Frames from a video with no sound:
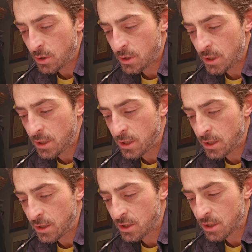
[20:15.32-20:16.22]
It's easy
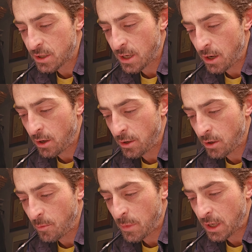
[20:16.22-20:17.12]
to just say, oh, you
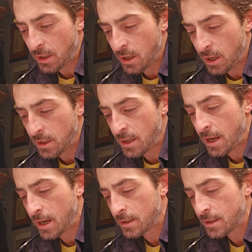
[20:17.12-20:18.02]
know, I'm making
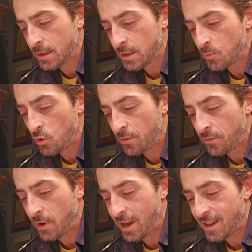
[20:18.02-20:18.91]
contact, this thing's moving
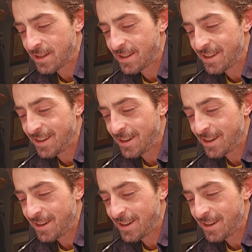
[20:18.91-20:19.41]
fast,